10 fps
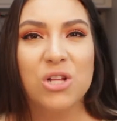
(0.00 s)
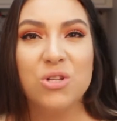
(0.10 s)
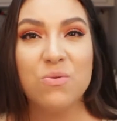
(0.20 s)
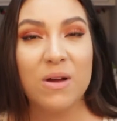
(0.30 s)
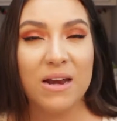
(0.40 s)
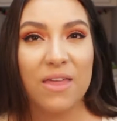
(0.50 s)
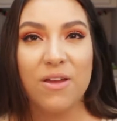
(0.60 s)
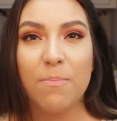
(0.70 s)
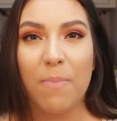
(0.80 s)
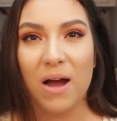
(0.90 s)
do
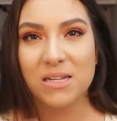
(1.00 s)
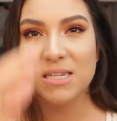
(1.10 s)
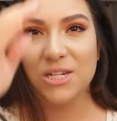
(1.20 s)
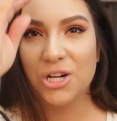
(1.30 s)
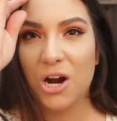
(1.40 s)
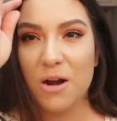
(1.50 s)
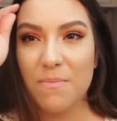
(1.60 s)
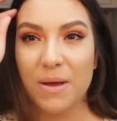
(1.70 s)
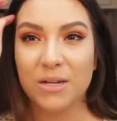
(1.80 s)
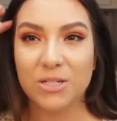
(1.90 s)
another BoxyCharm,